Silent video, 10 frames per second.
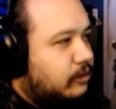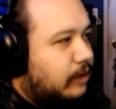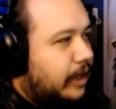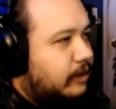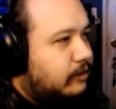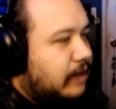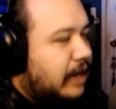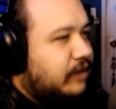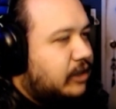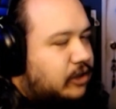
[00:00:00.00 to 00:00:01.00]
like not
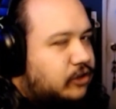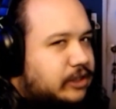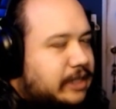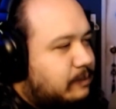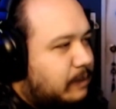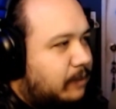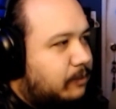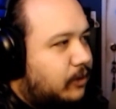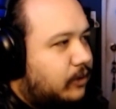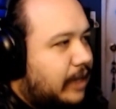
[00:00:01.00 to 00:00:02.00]
even adults, just as
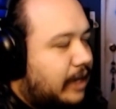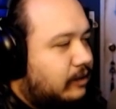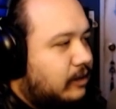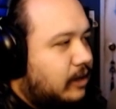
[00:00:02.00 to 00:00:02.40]
people that